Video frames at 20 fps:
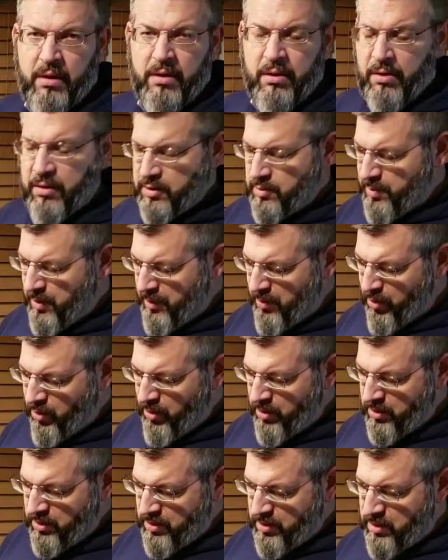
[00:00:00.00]
USB
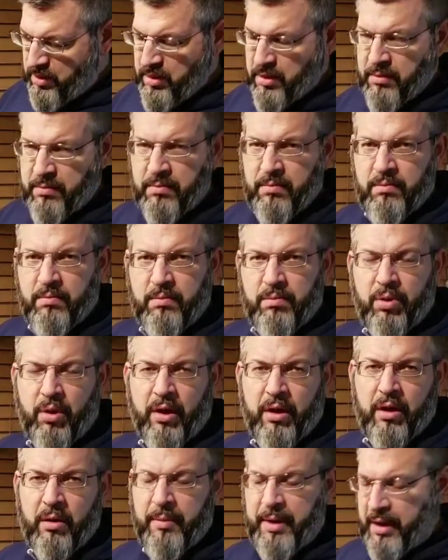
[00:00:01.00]
ports to plug
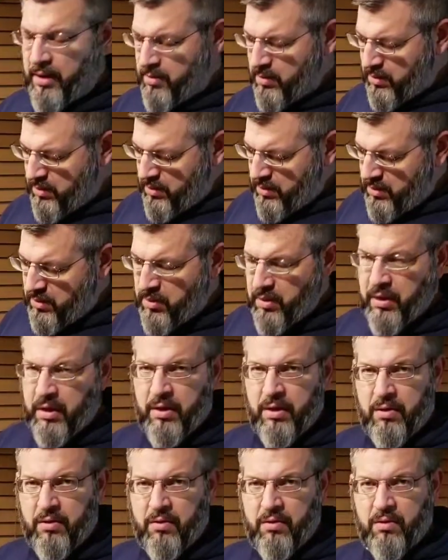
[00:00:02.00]
in a mouse so you
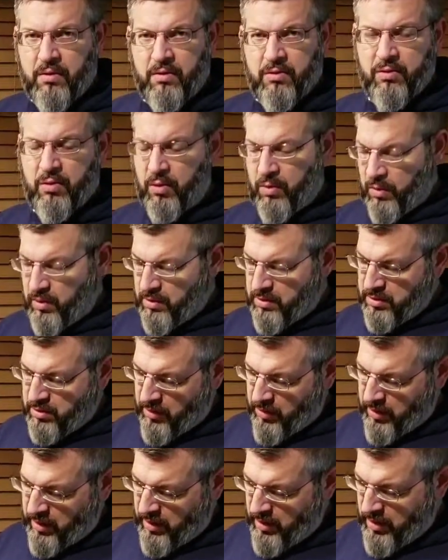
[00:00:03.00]
can control on
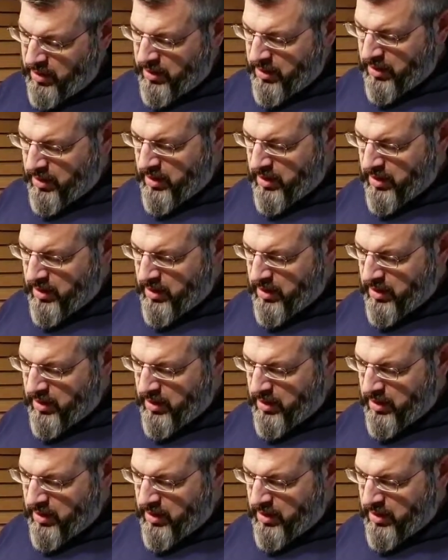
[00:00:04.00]
screen,